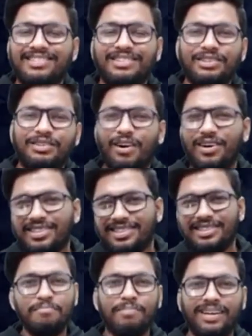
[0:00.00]
to draw
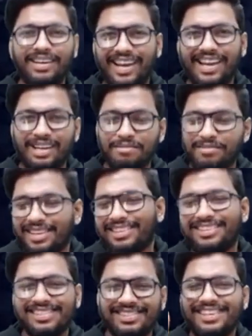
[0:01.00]
simple diagrams
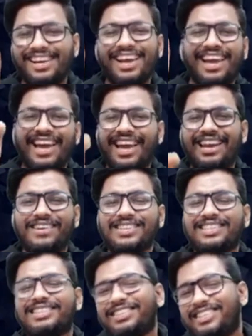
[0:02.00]
like this.
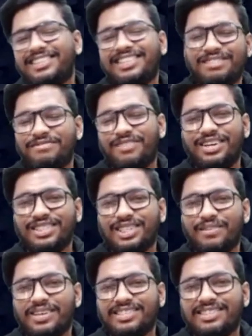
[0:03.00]
Anyways, so this is the first
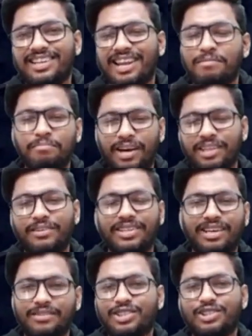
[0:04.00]
question, and by the way,
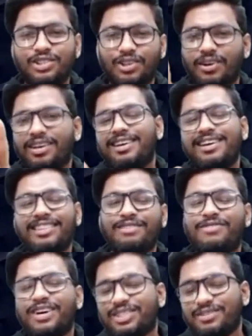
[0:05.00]
that was a joke. The
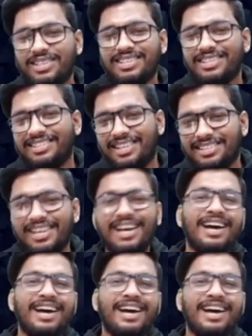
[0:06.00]
first question is this: